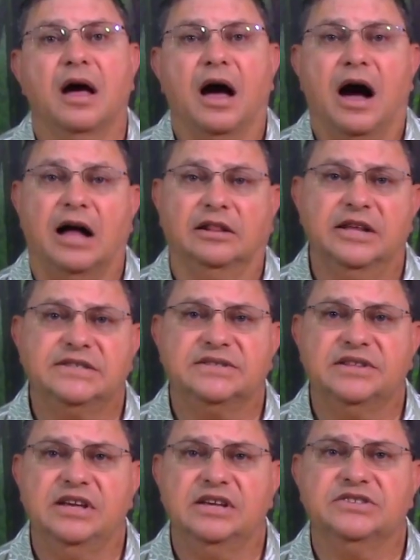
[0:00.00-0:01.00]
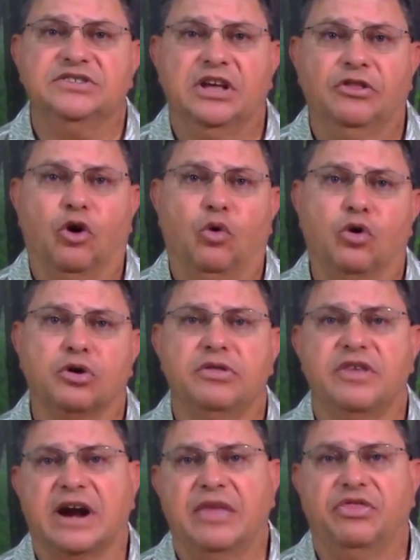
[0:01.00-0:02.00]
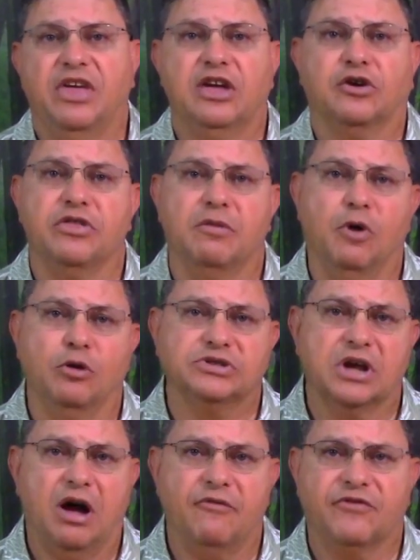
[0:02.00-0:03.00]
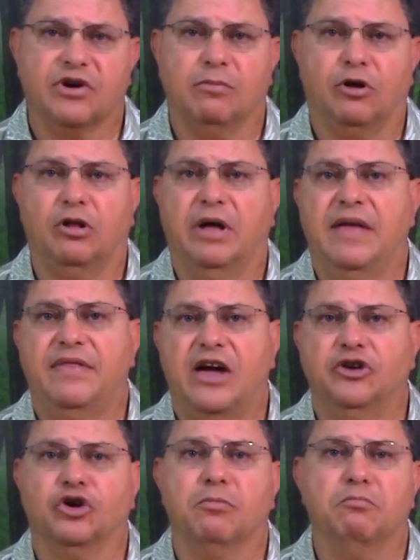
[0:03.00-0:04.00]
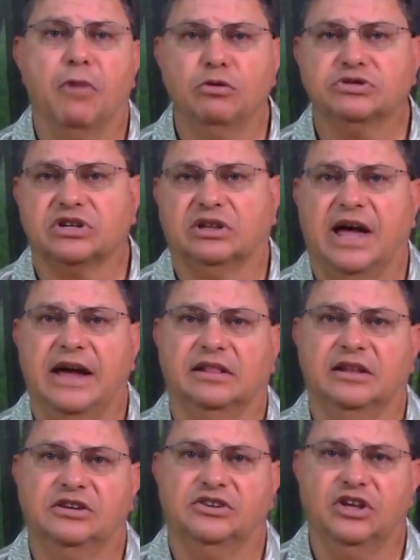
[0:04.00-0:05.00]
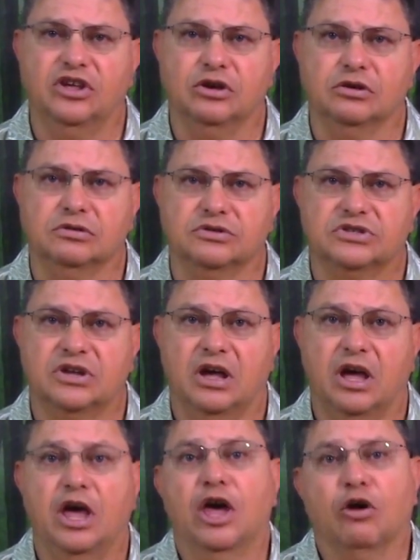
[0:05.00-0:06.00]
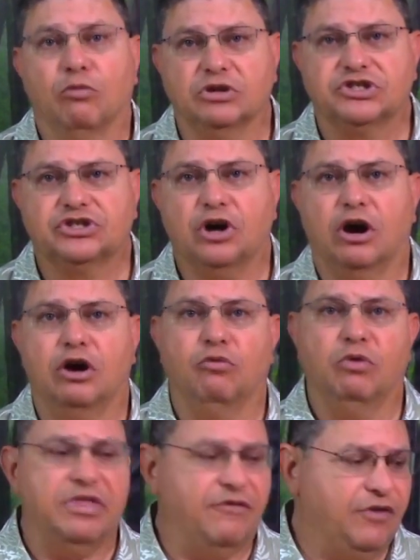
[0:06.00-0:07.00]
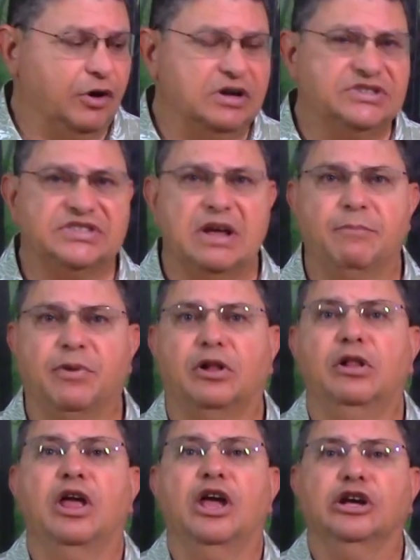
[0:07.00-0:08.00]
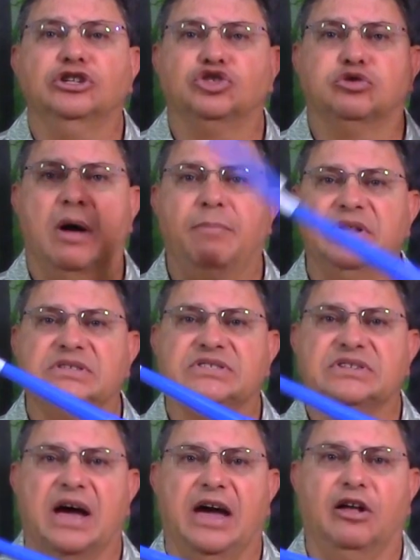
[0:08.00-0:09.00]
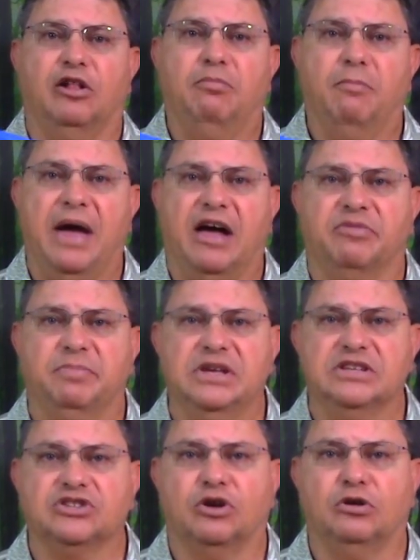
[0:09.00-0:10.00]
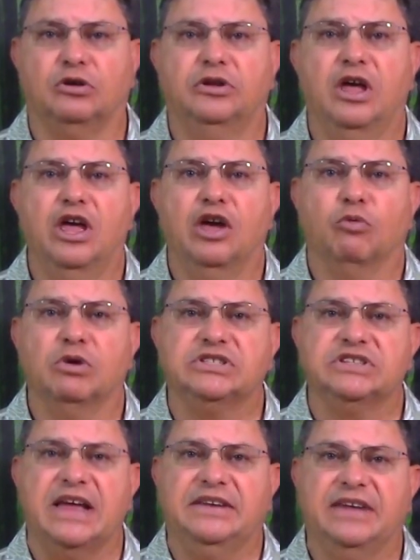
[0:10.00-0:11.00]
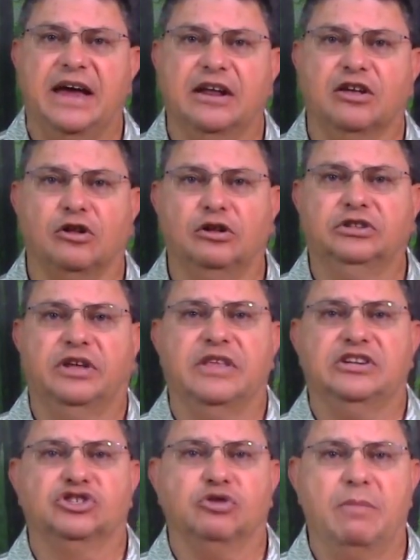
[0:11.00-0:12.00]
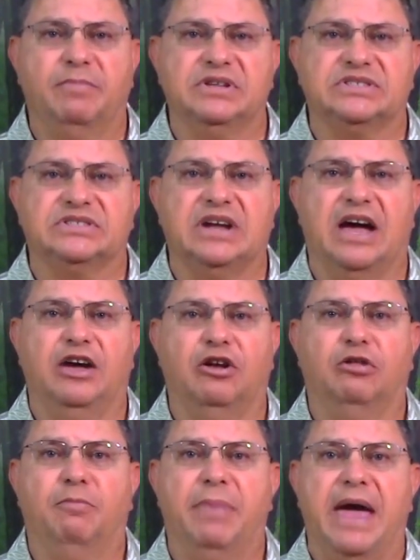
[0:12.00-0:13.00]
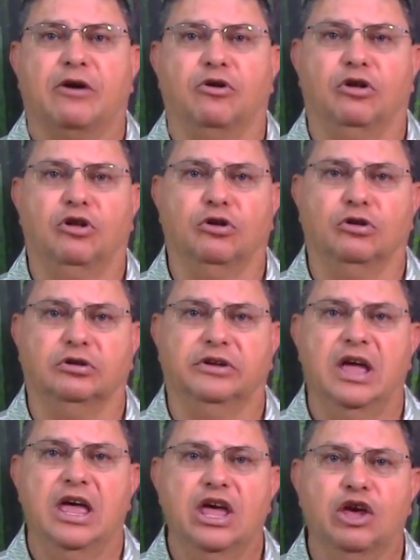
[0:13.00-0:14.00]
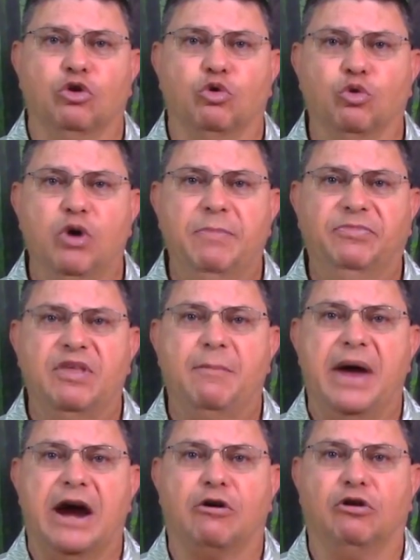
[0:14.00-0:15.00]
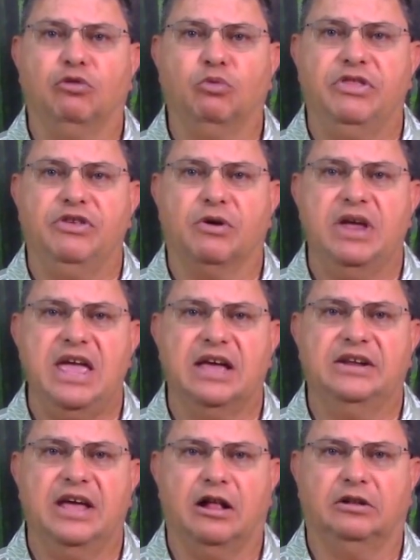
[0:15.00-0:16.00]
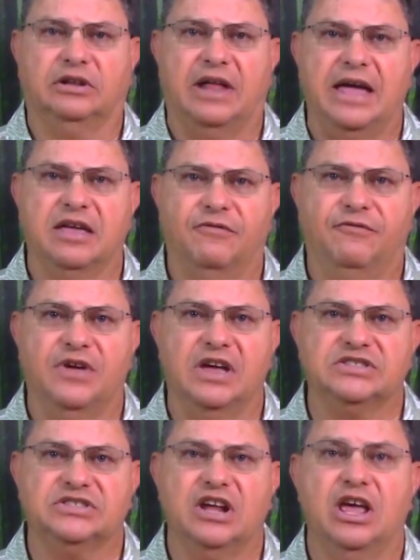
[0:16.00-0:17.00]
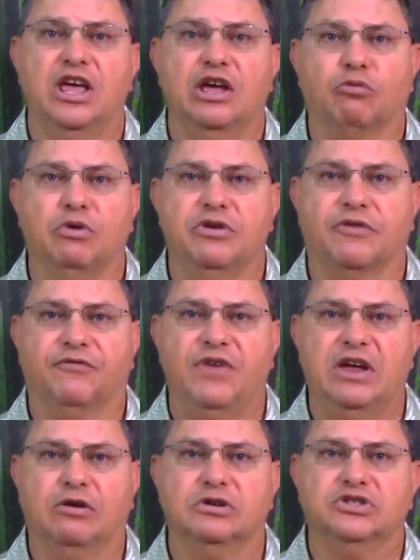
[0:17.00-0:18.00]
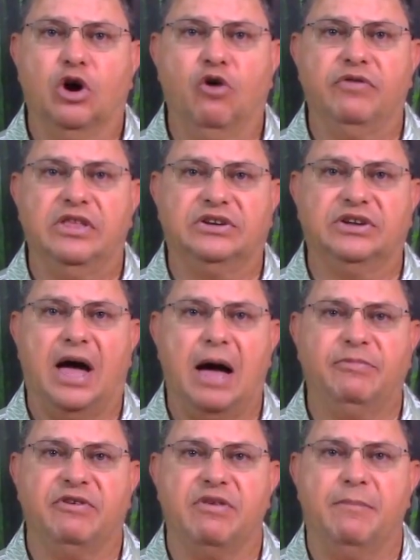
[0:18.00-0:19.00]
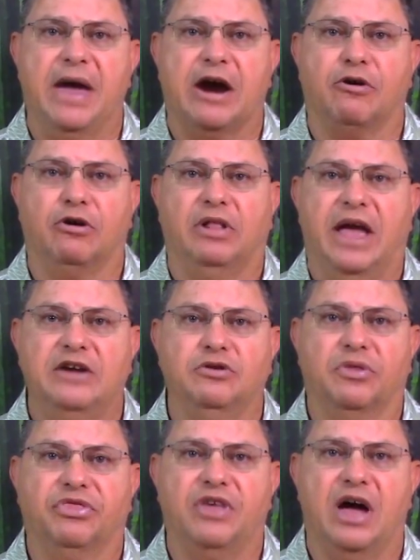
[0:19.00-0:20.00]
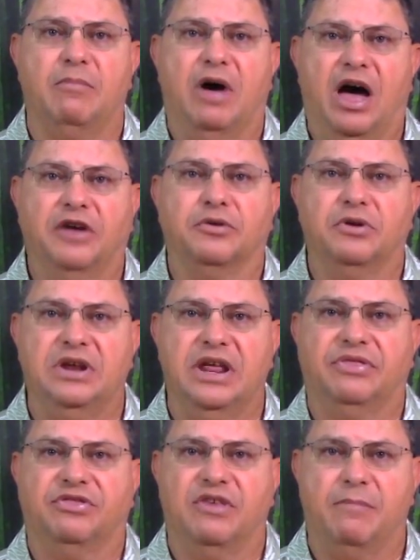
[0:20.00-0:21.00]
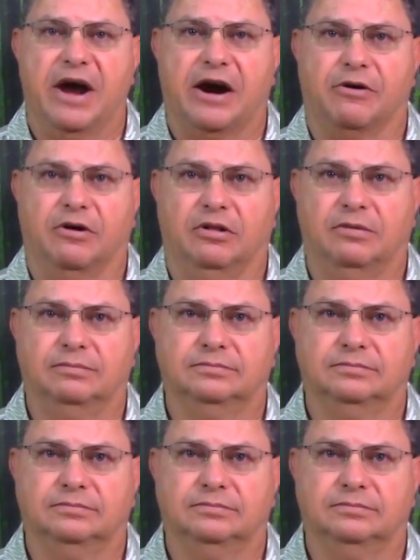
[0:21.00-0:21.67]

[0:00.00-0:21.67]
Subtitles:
I'll list these in the order that I think are the most comfortable and that you're most likely to use. We'll start with the very simple trumpet-style mouthpiece hold, which is identical to the trumpet-style barrel hold. Grip the barrel with your hand held like a fist, with your fingers over the top of the barrel and your thumb underneath the barrel.